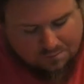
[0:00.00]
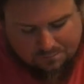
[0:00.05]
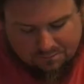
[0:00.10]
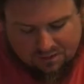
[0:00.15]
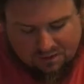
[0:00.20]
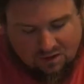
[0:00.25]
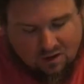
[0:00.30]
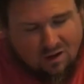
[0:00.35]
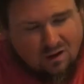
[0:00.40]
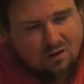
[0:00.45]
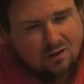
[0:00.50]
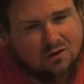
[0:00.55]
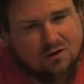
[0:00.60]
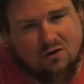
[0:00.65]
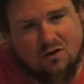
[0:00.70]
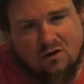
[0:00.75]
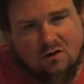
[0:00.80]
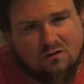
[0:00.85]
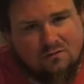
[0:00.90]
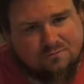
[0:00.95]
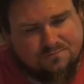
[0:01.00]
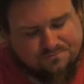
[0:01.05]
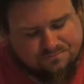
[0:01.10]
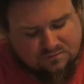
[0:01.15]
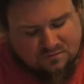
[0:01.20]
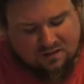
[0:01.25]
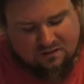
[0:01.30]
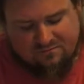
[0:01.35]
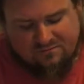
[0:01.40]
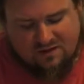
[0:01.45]
But all in all,
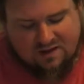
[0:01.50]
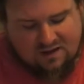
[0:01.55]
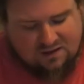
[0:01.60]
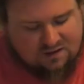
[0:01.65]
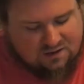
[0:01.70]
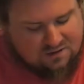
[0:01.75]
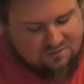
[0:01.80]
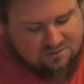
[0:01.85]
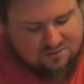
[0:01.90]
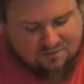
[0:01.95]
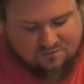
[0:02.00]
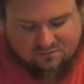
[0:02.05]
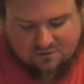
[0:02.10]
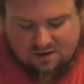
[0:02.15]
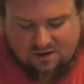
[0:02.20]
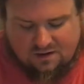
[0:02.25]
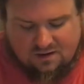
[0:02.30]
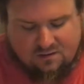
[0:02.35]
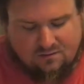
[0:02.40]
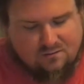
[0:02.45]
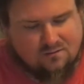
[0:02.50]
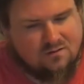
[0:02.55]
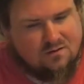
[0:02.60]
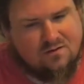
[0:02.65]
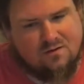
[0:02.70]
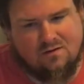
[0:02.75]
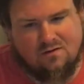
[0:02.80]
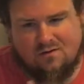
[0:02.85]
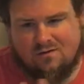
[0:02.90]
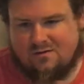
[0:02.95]
if I had to give this rating,
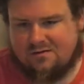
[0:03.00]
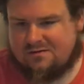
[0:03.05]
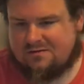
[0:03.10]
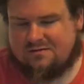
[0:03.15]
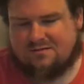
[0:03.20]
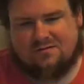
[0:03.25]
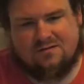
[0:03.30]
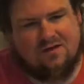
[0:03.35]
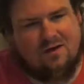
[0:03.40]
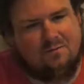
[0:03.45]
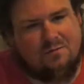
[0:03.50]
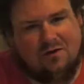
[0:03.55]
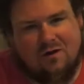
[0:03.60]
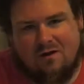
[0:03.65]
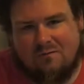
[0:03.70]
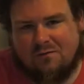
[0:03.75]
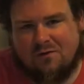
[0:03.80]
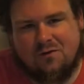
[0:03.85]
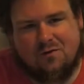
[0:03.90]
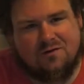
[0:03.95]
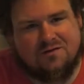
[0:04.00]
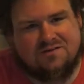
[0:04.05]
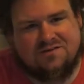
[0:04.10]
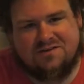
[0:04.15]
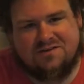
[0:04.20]
I'm, I'm going